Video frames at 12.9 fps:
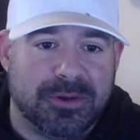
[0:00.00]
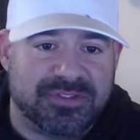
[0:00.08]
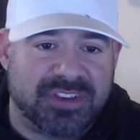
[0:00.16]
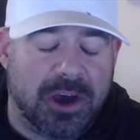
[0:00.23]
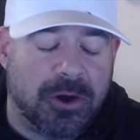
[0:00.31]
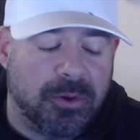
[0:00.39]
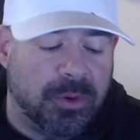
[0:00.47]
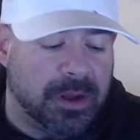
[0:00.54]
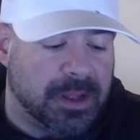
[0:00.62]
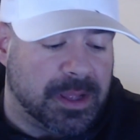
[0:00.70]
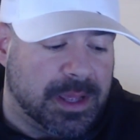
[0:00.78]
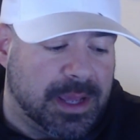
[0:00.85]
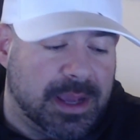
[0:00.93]
So
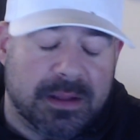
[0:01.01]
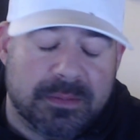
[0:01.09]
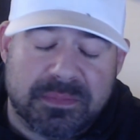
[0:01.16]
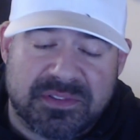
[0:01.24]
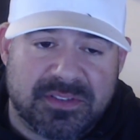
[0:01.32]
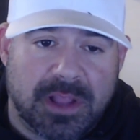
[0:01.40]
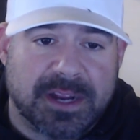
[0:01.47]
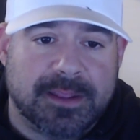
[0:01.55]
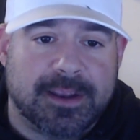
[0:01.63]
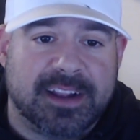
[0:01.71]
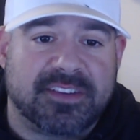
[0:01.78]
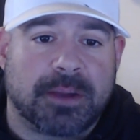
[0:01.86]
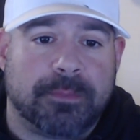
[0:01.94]
it's lucky that
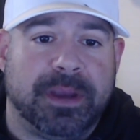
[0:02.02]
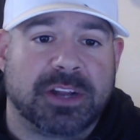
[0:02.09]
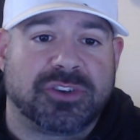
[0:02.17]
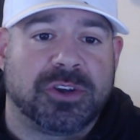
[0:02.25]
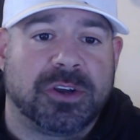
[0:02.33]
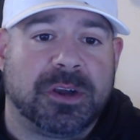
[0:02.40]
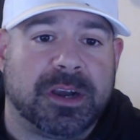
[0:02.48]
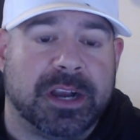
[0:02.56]
I took a picture